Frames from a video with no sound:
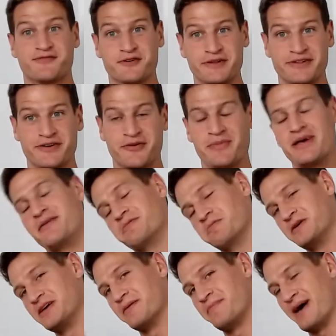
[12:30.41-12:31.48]
for a little bit,
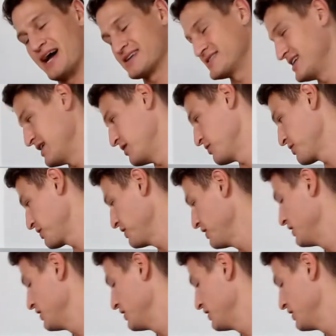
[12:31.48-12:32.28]
we get back to health.